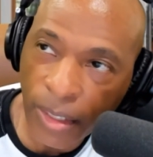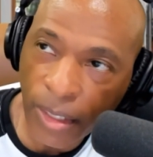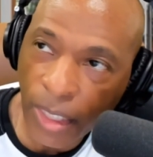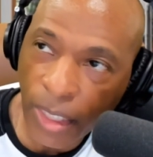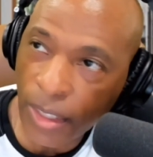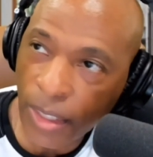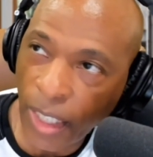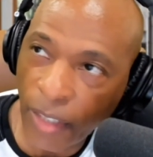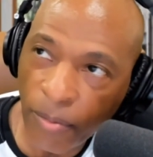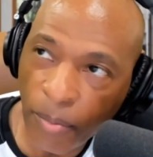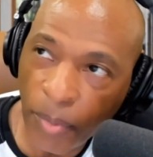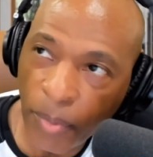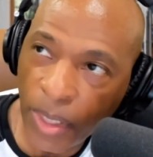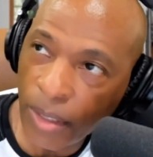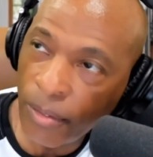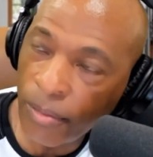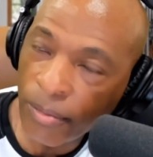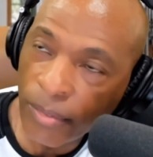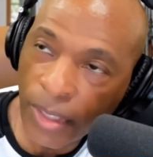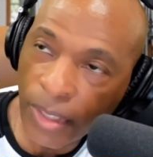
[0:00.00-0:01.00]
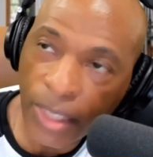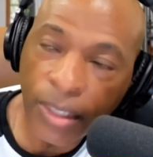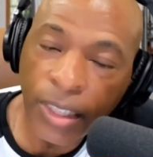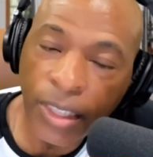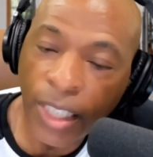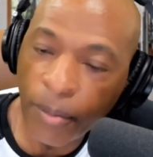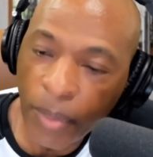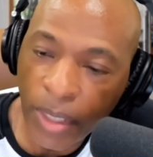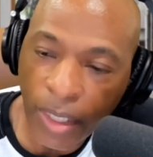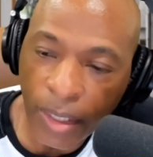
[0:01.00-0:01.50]
67 minutes,
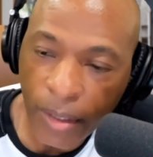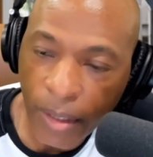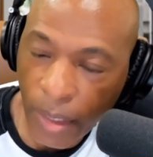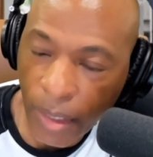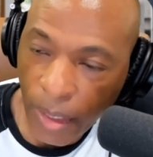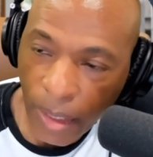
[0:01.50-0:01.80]
68 minutes.